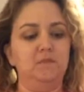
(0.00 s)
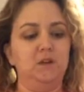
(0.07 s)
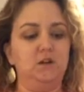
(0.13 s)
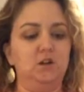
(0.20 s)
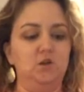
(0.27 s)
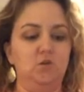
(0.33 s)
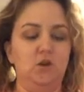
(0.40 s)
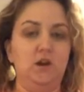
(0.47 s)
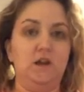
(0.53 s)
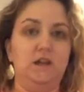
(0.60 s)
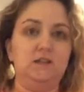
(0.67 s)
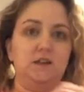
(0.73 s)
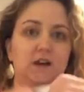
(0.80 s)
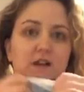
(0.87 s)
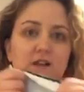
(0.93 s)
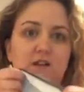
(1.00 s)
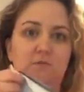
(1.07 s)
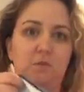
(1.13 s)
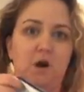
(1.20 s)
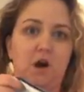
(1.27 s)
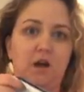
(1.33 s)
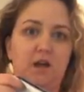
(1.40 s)
New York. It's got a little
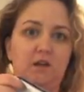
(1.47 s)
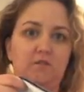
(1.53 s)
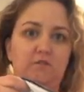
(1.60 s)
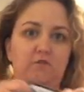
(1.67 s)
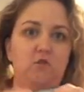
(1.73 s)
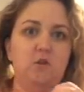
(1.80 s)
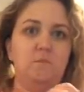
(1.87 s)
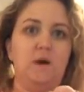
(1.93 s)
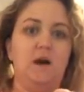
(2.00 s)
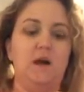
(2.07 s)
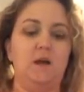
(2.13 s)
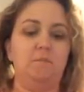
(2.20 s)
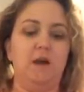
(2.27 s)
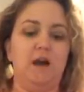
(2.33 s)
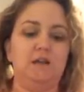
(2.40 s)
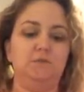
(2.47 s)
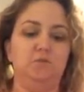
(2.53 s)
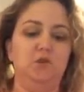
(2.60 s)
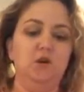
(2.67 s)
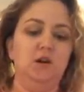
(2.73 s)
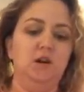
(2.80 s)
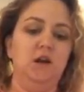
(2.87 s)
pocket for my
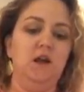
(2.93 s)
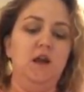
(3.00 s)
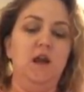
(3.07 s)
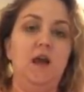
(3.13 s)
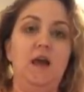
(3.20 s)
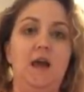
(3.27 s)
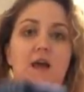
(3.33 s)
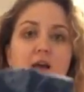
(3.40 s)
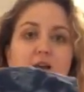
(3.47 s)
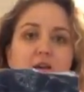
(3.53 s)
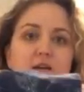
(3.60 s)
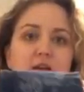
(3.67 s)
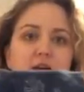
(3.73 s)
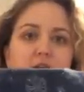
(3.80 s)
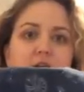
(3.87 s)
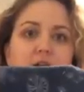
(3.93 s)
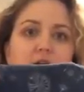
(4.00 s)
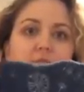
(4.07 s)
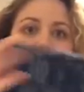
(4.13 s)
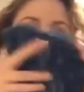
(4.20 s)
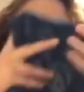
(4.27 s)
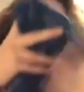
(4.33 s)
passport, and
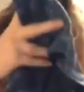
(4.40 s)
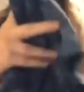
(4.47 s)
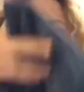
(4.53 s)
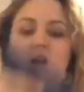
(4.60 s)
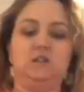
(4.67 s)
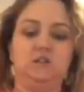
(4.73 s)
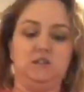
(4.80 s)
um, it matches